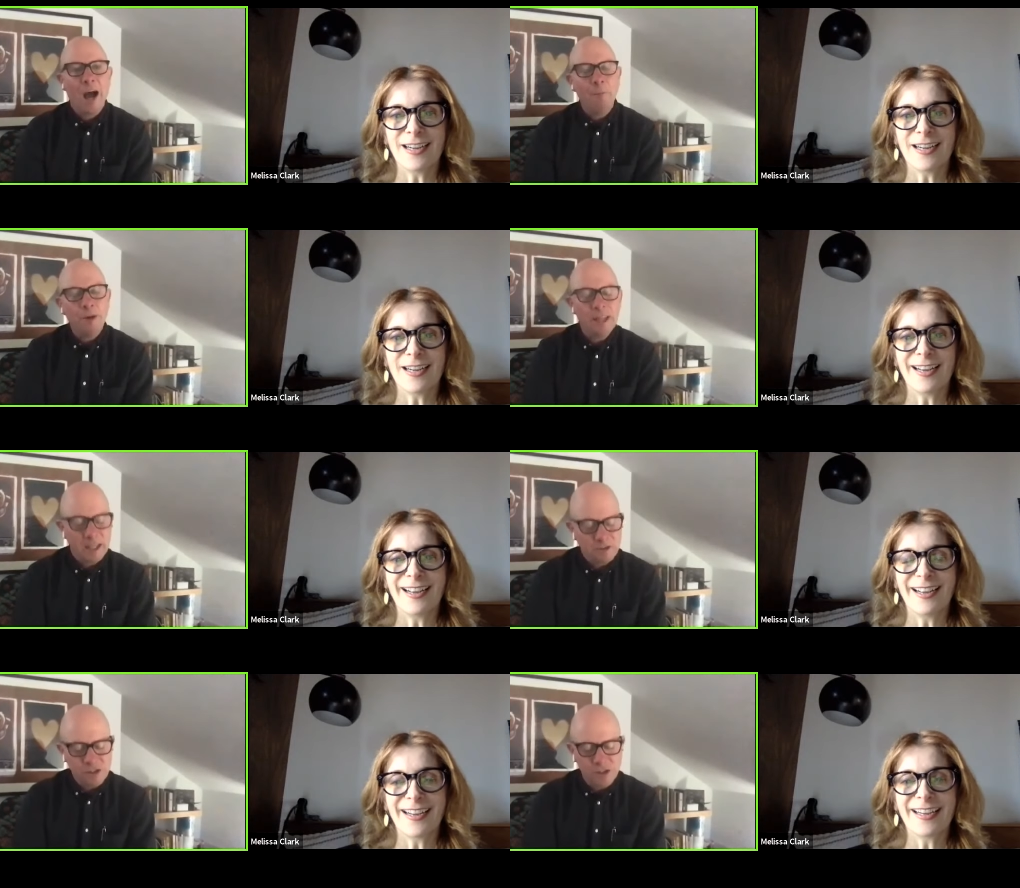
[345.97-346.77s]
Speaker 1: I'm
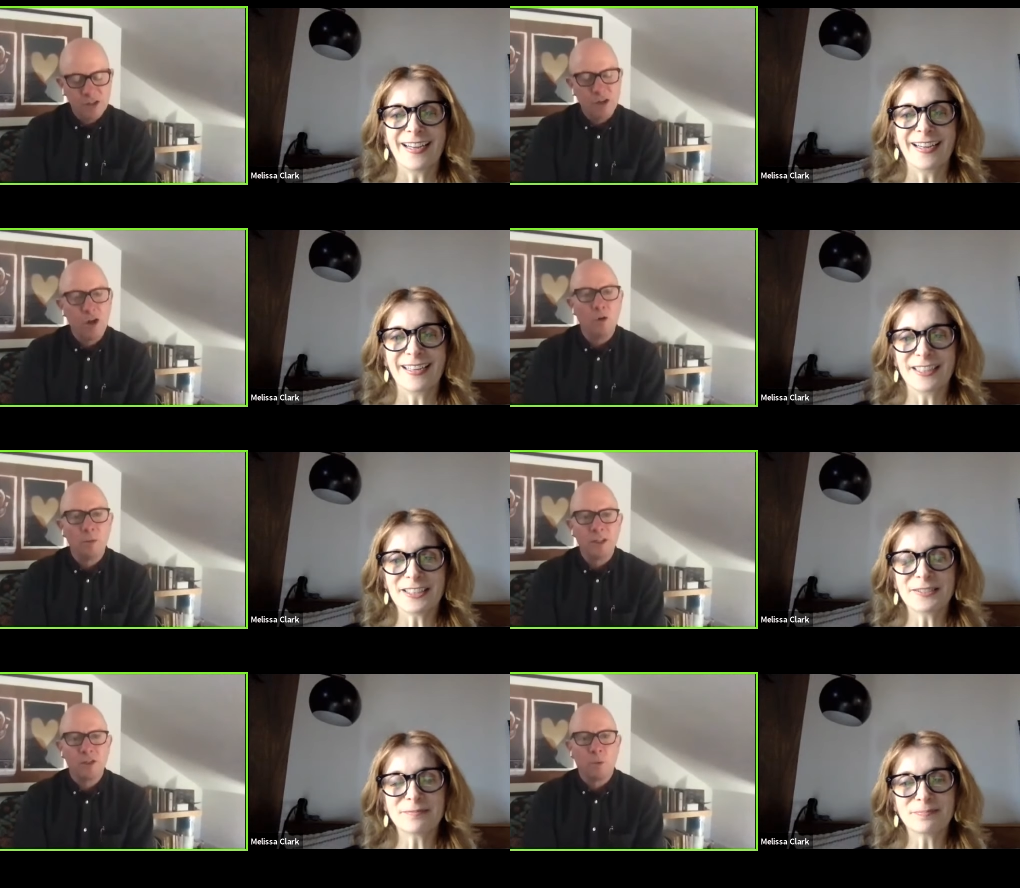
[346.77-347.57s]
really interested to
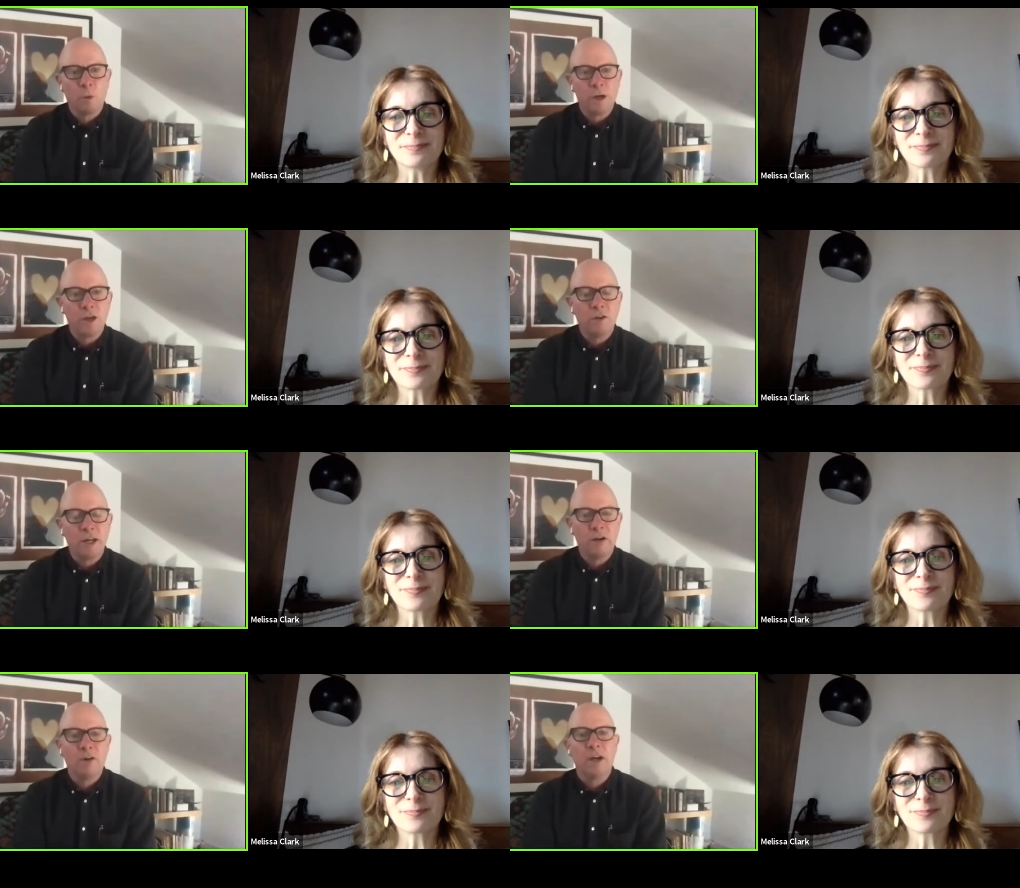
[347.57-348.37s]
know, Melissa, what
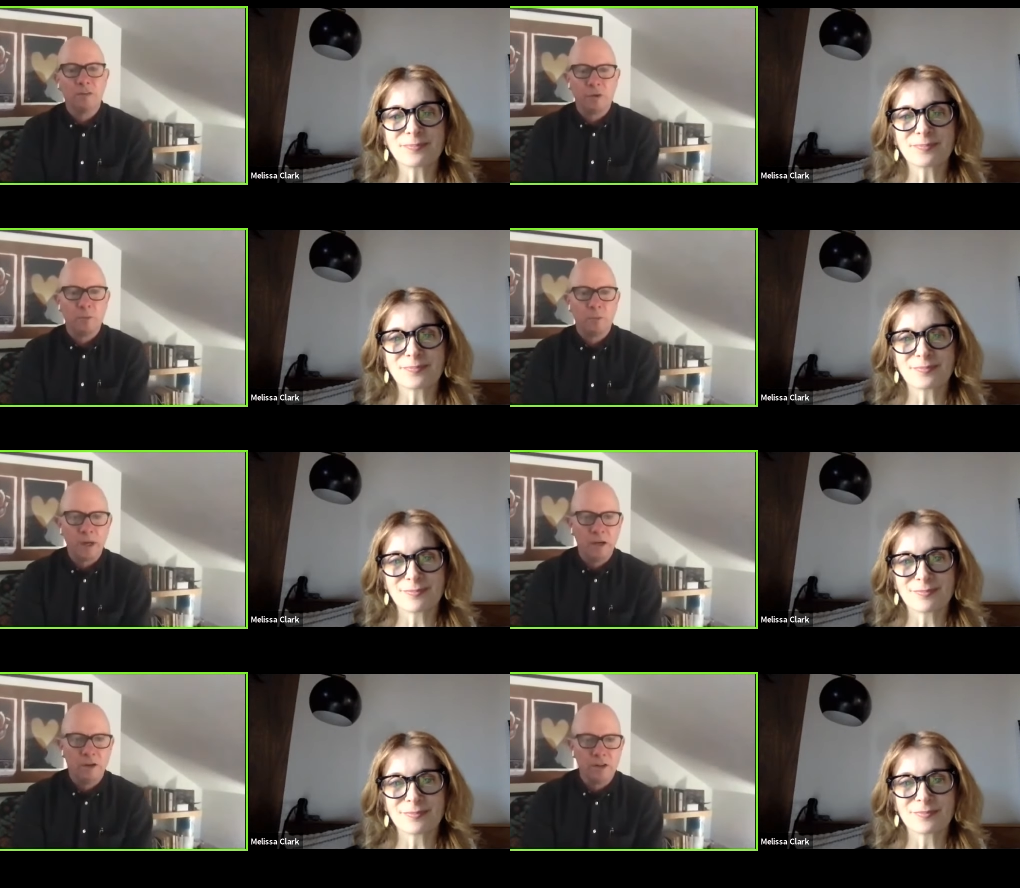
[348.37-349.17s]
you're hearing from
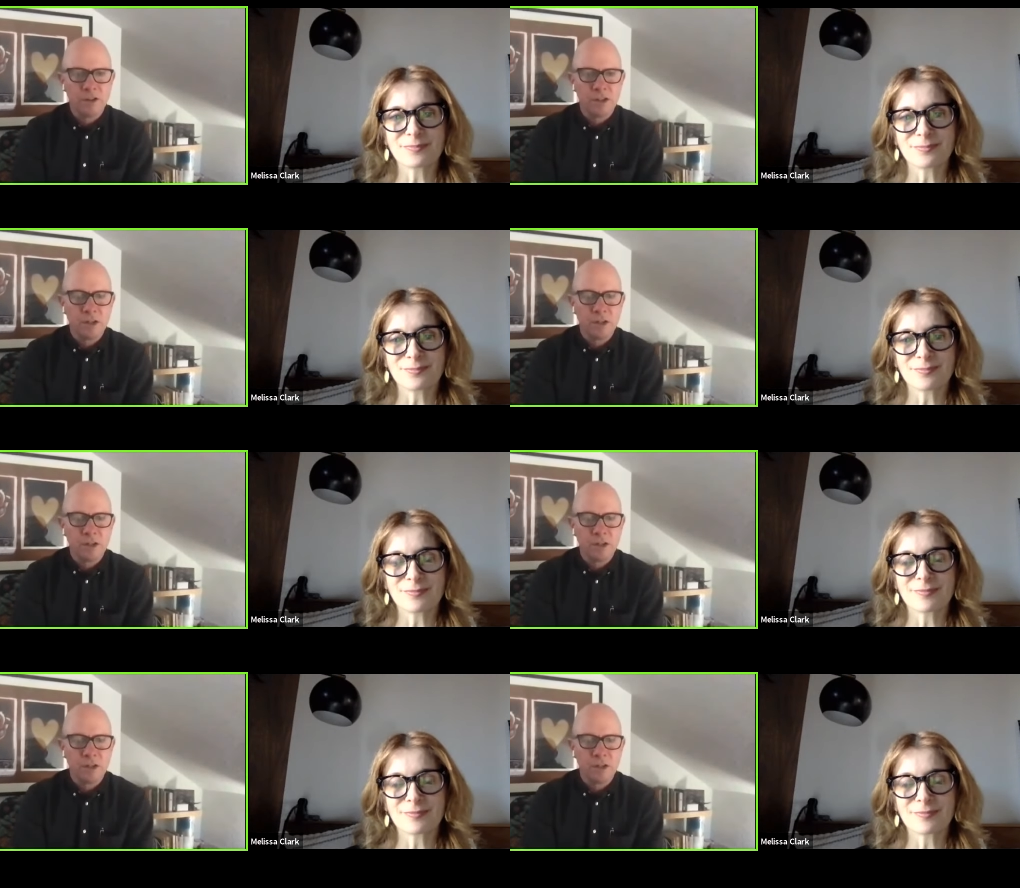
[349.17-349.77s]
readers,